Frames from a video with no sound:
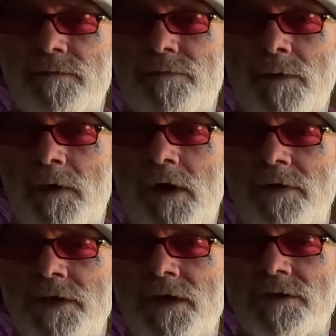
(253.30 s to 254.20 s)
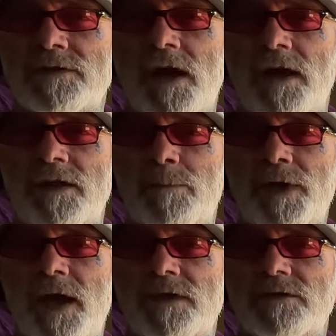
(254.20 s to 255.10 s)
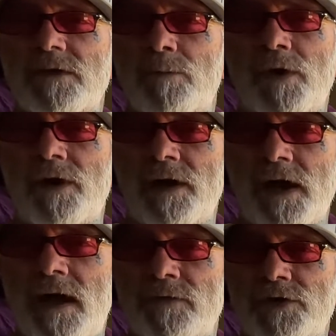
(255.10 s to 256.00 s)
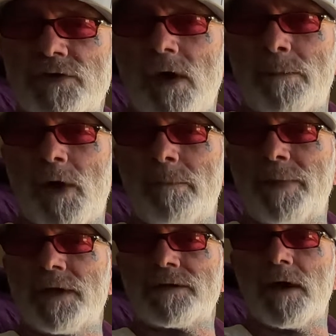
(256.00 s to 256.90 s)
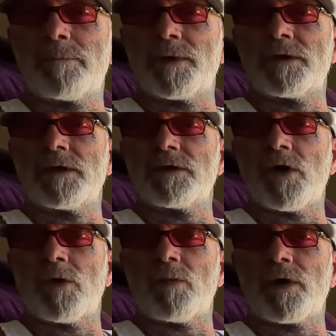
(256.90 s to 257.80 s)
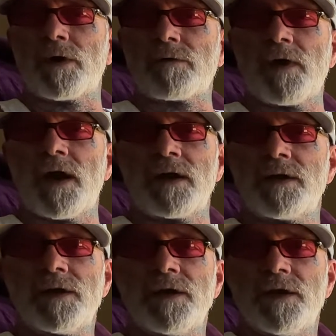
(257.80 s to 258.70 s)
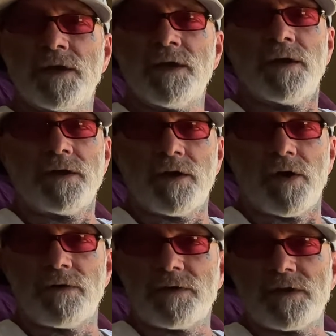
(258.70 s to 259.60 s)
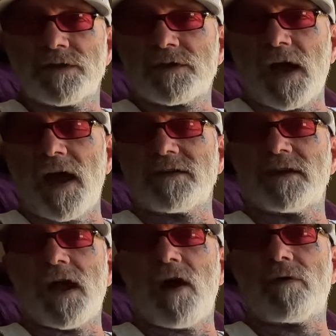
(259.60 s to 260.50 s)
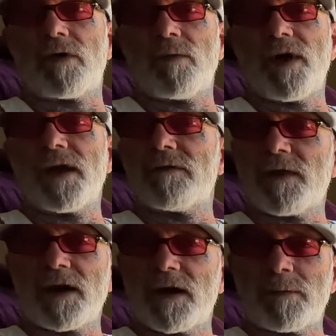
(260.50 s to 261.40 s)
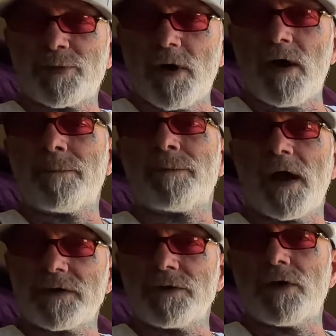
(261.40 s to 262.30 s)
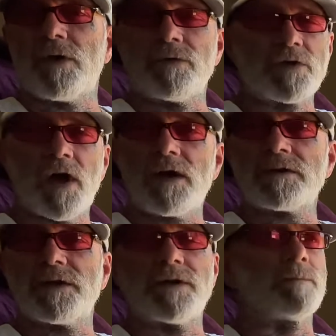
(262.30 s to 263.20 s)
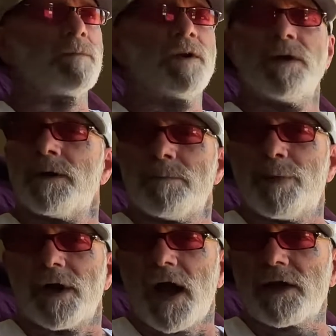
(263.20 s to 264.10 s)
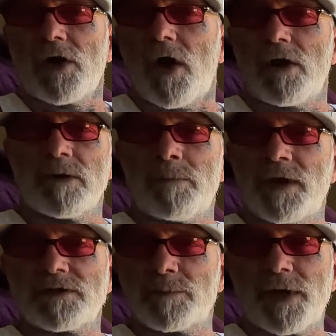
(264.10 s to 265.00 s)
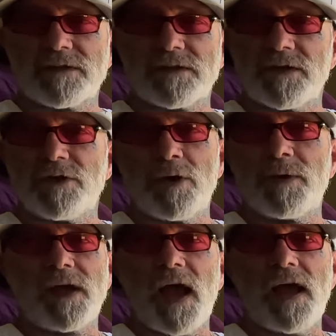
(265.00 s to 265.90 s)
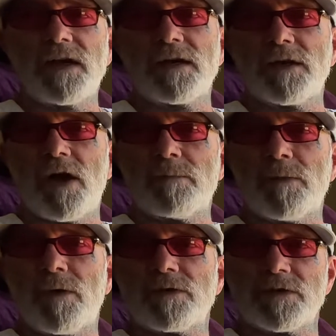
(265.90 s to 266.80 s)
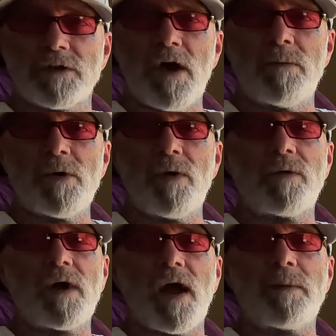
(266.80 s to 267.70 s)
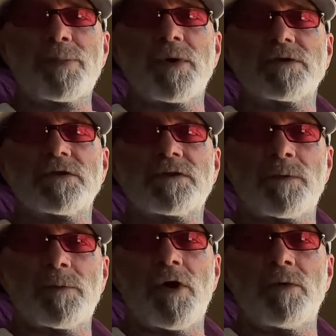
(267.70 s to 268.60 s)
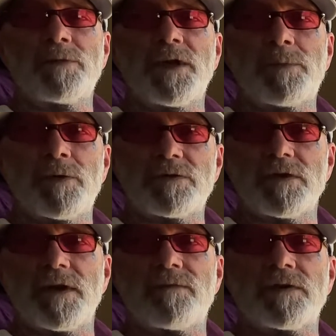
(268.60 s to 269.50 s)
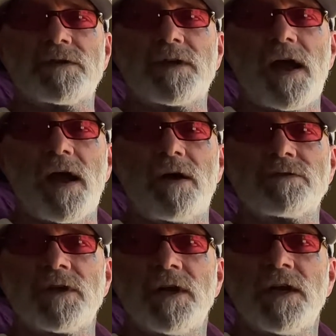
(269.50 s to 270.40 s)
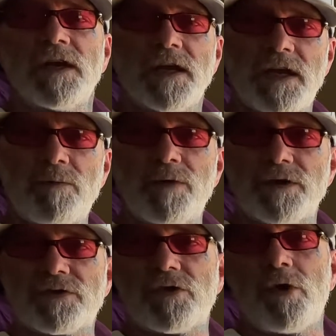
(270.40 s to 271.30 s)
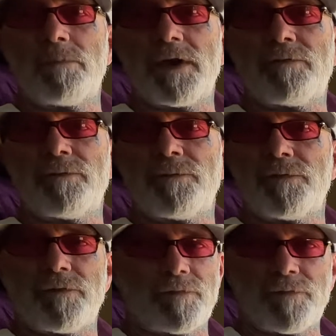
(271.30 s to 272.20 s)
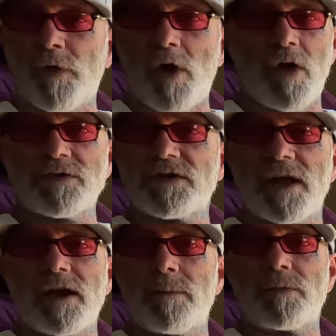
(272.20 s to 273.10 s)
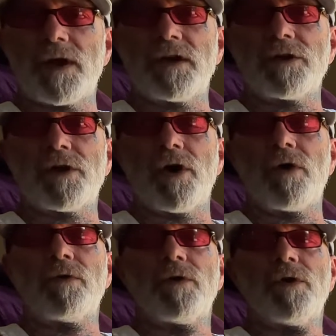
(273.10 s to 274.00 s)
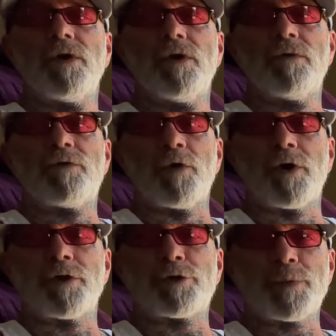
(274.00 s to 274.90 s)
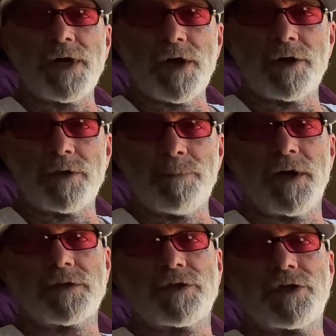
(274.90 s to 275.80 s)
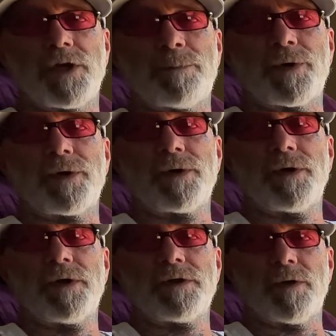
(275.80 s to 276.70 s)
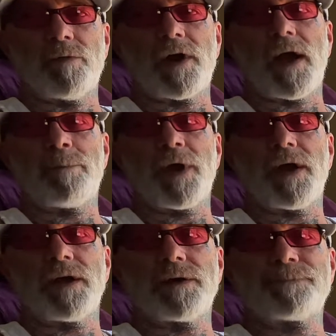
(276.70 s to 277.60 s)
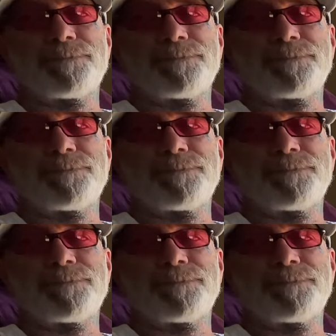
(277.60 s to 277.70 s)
from on the other side of the planet somewhere and have it show up all bent up and don't work, right? You know, this guy's an hour away. If I got a problem, I can go talk to him. But I called a bunch of places and nobody had any lawnmowers. The lawnmower I purchased from Home Depot delivered to the house, he would have sold me all set up, ready to go for $300 cheaper than what I paid.